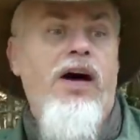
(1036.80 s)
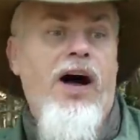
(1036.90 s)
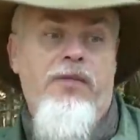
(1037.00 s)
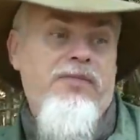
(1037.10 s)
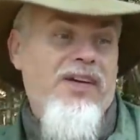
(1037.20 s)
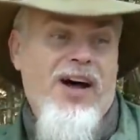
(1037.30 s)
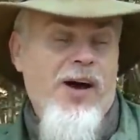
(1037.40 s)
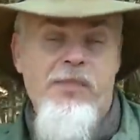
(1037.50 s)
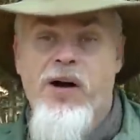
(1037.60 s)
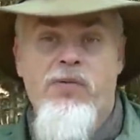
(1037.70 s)
A
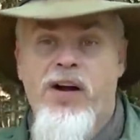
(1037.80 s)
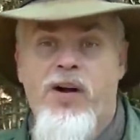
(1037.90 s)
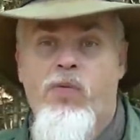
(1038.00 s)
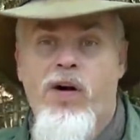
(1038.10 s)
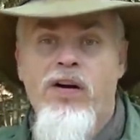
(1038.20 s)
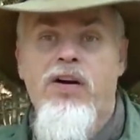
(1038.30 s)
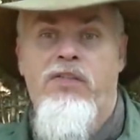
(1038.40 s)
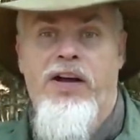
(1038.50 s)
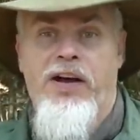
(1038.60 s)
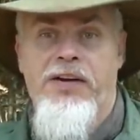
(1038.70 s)
lot of them I were not aware
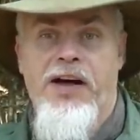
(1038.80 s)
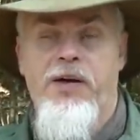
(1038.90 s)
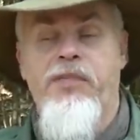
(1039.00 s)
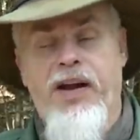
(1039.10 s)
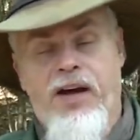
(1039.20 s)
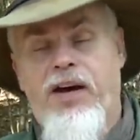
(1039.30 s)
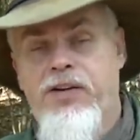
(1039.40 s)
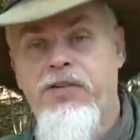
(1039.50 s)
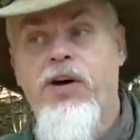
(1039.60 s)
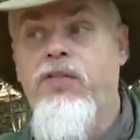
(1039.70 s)
of ahead of time, but now I
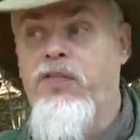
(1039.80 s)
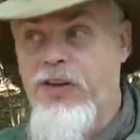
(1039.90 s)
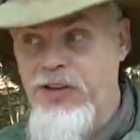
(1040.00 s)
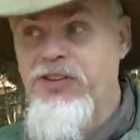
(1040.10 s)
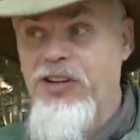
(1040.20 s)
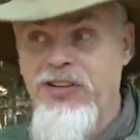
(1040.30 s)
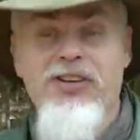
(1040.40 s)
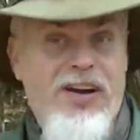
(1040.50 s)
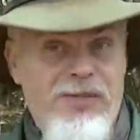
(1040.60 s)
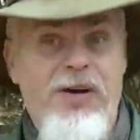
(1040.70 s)
do know this is
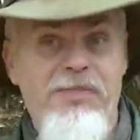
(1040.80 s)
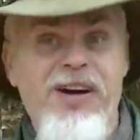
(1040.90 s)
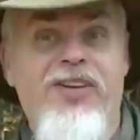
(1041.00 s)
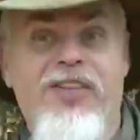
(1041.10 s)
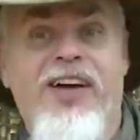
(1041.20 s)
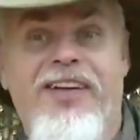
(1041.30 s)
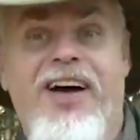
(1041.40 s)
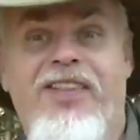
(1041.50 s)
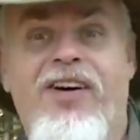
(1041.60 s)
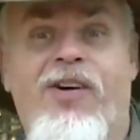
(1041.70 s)
a bigger thing than
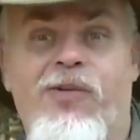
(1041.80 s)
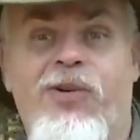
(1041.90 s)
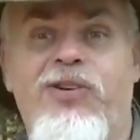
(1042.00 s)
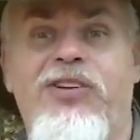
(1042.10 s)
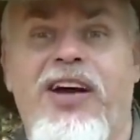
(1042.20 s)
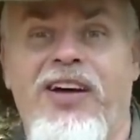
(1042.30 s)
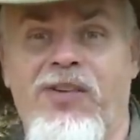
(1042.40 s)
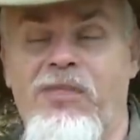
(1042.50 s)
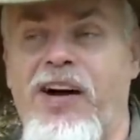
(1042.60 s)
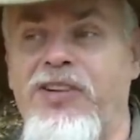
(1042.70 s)
I thought it was.
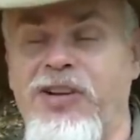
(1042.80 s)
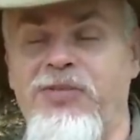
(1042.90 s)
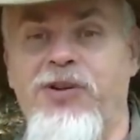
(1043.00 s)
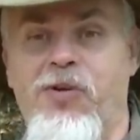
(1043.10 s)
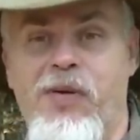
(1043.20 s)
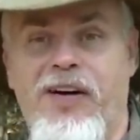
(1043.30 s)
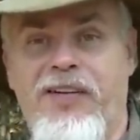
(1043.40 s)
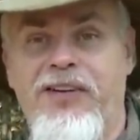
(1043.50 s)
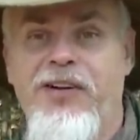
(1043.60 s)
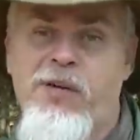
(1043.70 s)
Everybody seems to know about
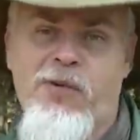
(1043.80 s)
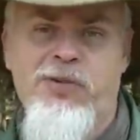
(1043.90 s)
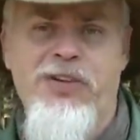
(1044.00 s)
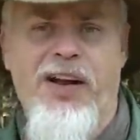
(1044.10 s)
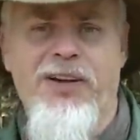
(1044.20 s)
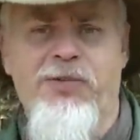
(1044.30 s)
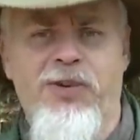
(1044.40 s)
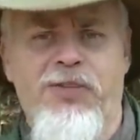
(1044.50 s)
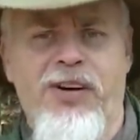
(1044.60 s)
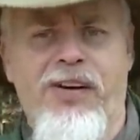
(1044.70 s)
this. I'm always the last
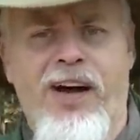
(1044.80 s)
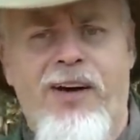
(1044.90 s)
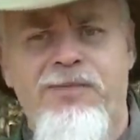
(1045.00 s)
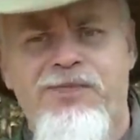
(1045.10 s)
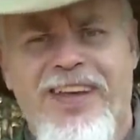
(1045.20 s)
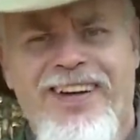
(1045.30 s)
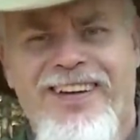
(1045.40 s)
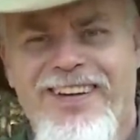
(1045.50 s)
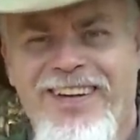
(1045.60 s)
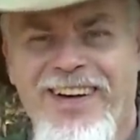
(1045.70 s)
one to figure it out.
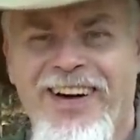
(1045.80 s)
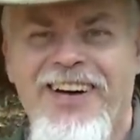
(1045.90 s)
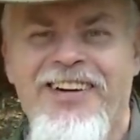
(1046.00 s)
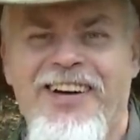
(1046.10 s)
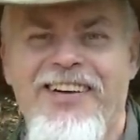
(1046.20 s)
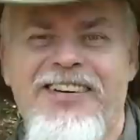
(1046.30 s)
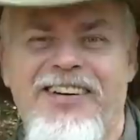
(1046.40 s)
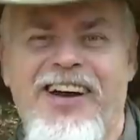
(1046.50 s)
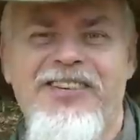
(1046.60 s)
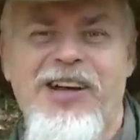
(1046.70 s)

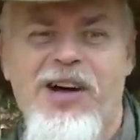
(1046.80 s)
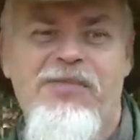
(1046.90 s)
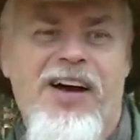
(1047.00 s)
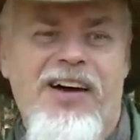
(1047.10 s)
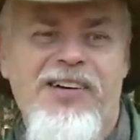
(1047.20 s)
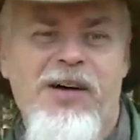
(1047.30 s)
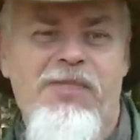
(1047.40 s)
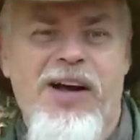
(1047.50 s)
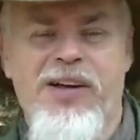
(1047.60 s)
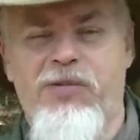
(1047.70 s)
Till next time, guys, I'm
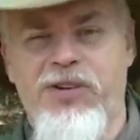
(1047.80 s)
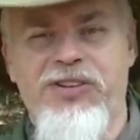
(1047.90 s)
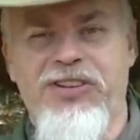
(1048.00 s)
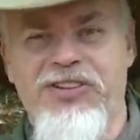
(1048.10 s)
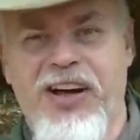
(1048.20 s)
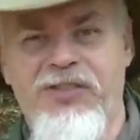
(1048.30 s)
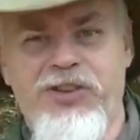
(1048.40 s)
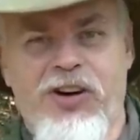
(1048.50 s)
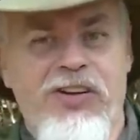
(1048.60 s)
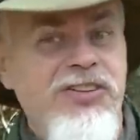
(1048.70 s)
Blackie wishing you safe
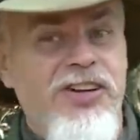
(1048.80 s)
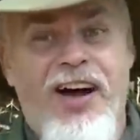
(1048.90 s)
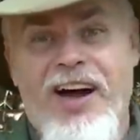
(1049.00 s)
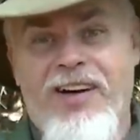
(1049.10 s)
journeys.